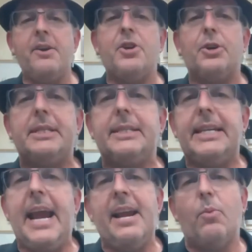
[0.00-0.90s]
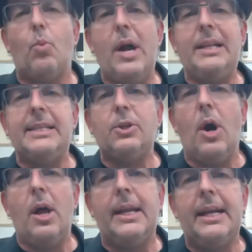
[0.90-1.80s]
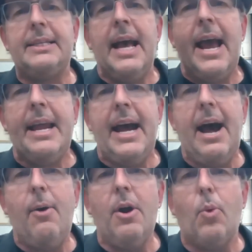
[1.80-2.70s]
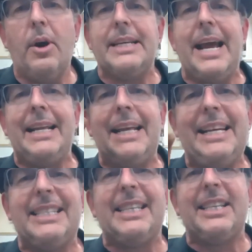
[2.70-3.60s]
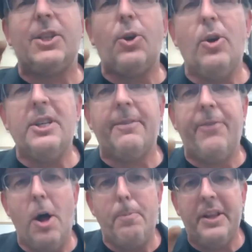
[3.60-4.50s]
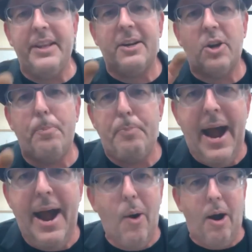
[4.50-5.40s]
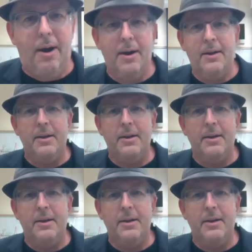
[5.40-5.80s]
understand what soil is and how it works, and it is the source of all political power.